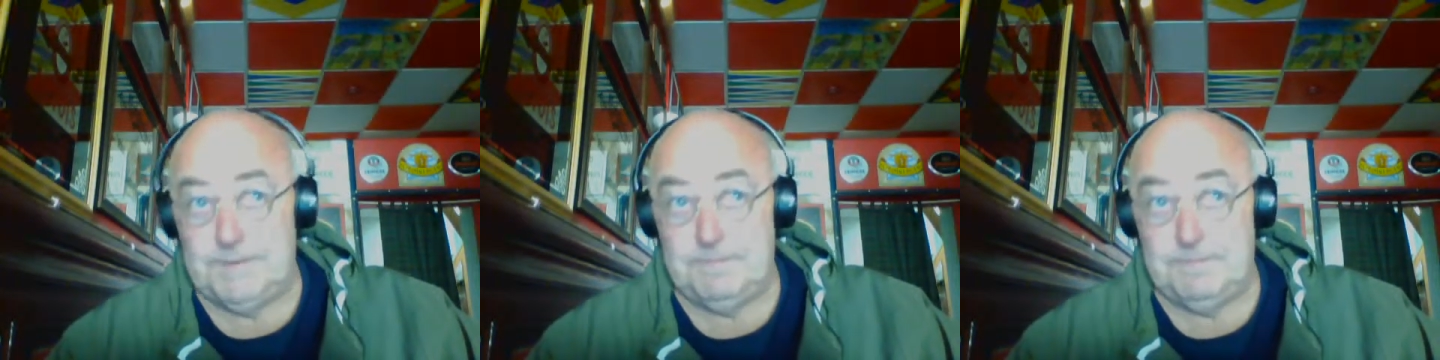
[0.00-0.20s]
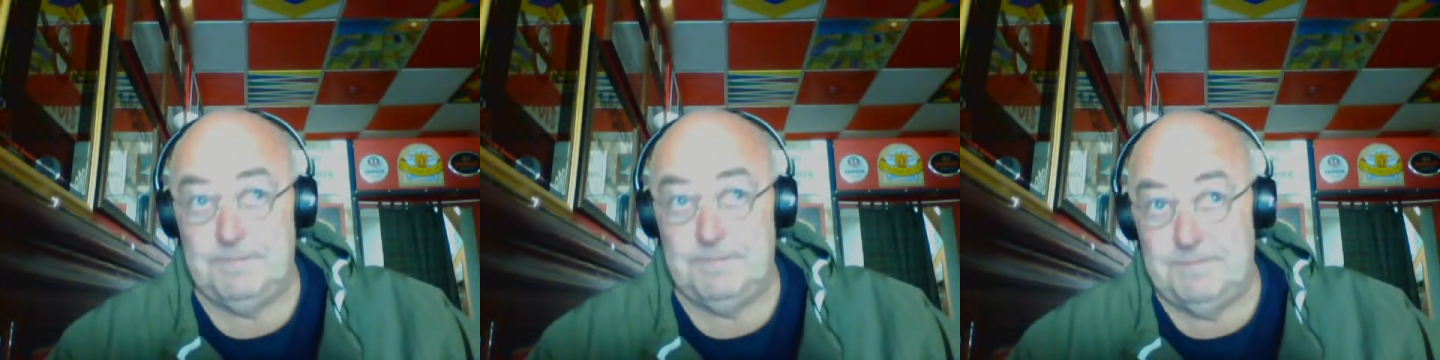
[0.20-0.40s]

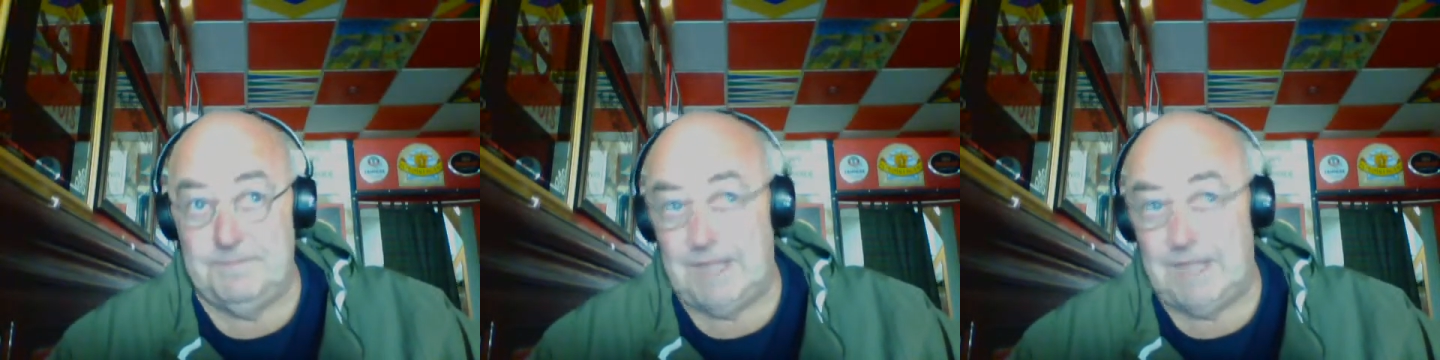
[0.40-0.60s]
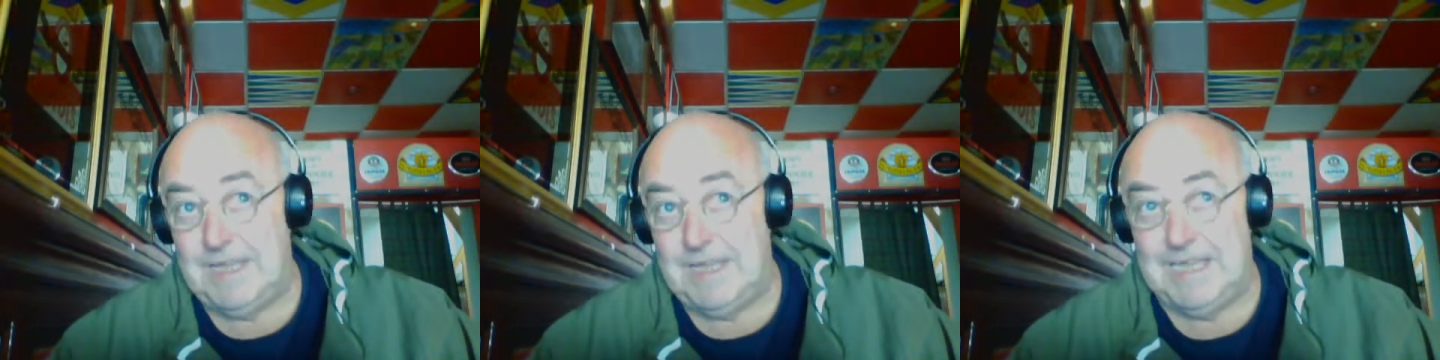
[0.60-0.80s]

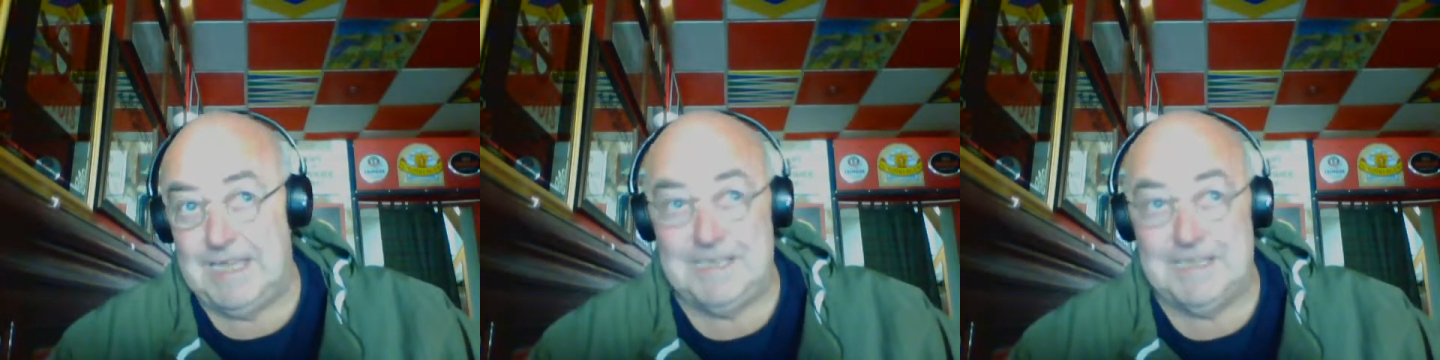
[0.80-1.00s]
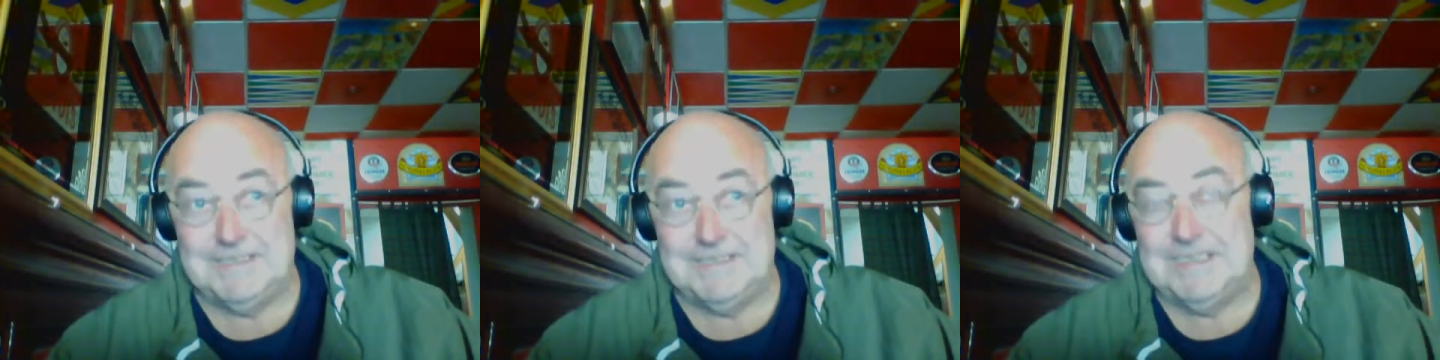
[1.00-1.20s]

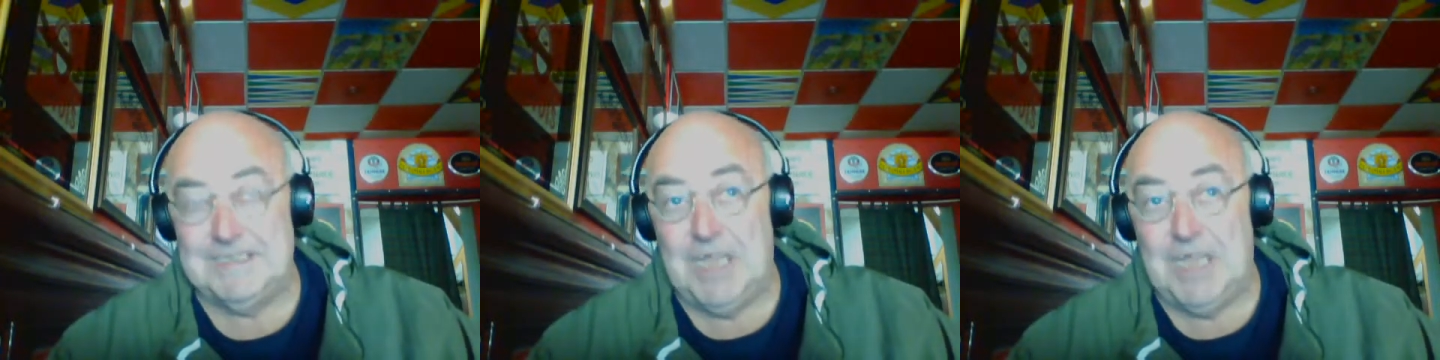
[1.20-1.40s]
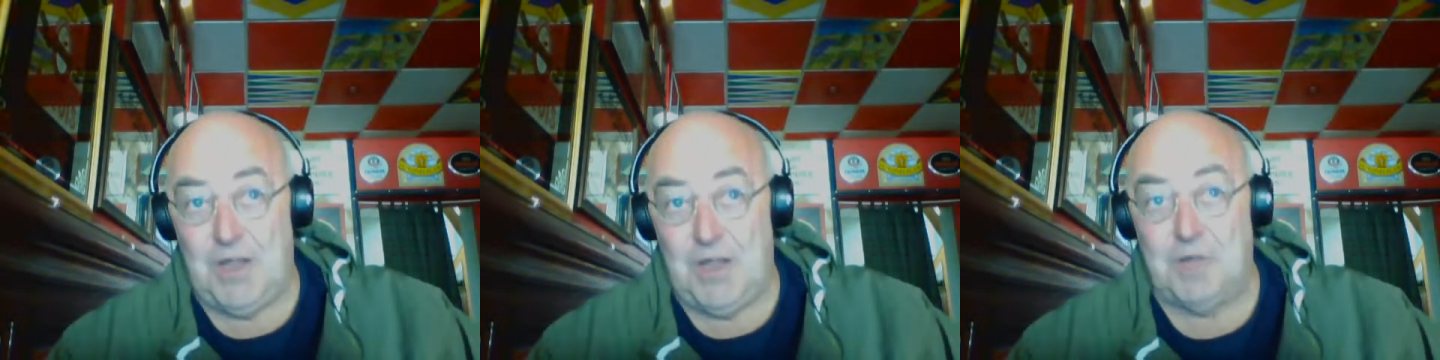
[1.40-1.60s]
uh,
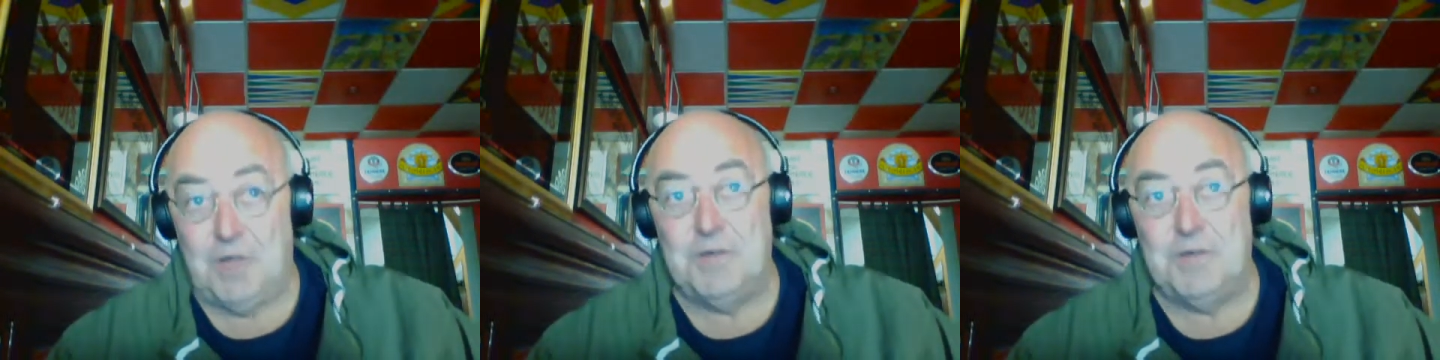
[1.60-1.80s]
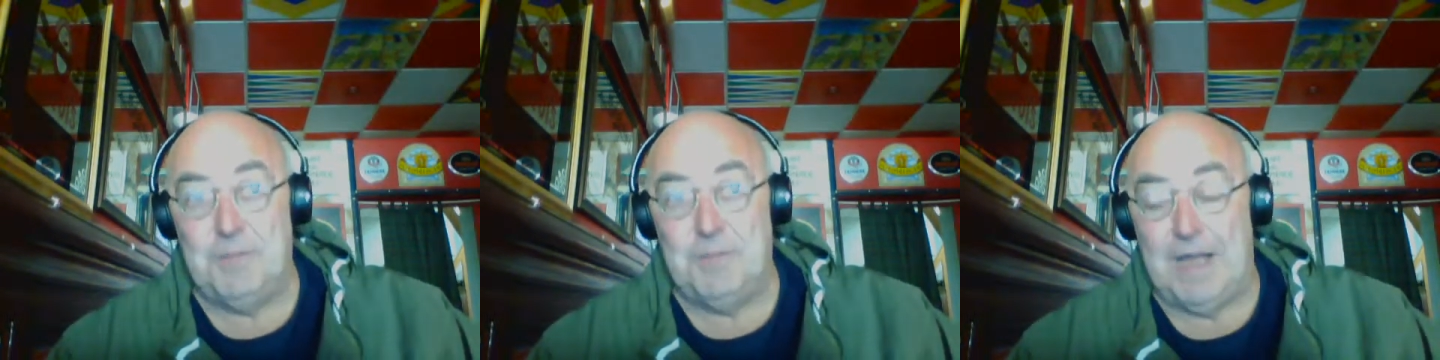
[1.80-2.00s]

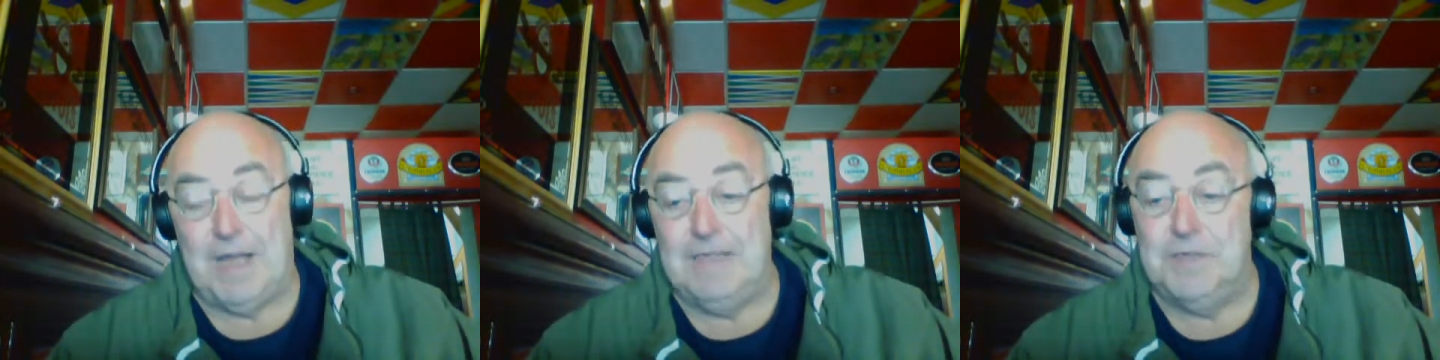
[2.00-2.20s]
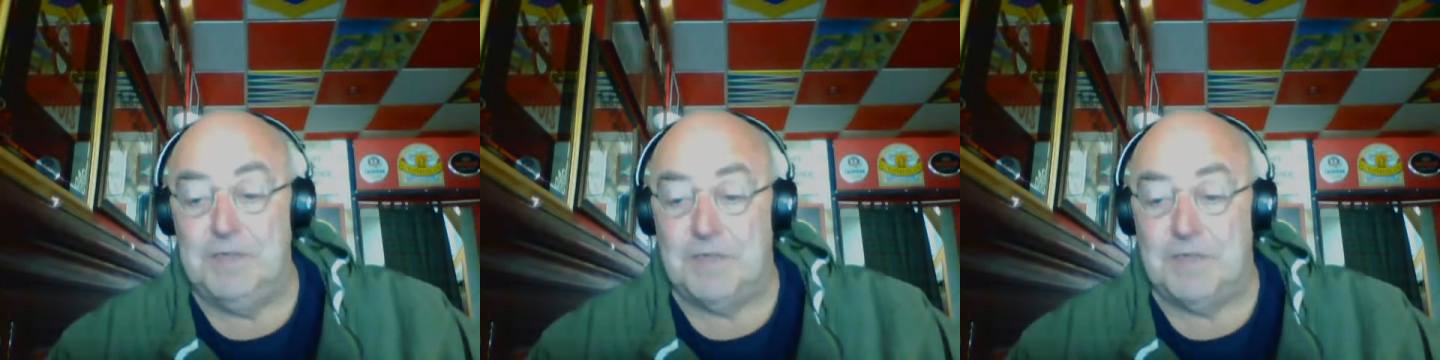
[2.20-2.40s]
owned by
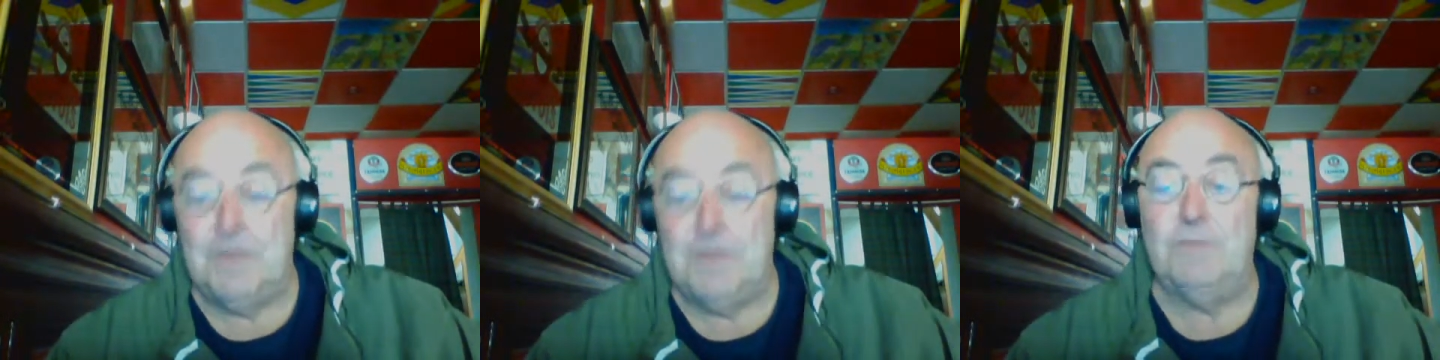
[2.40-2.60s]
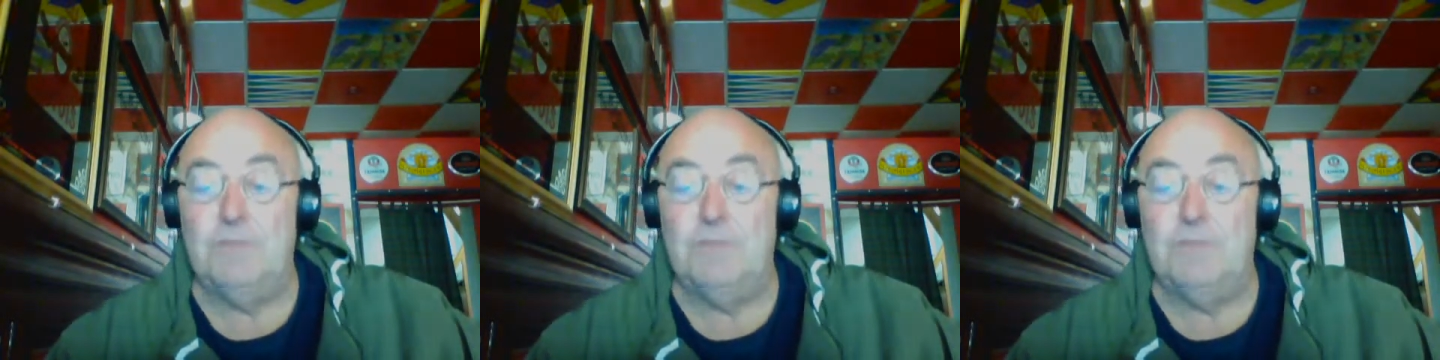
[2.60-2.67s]
Luke, a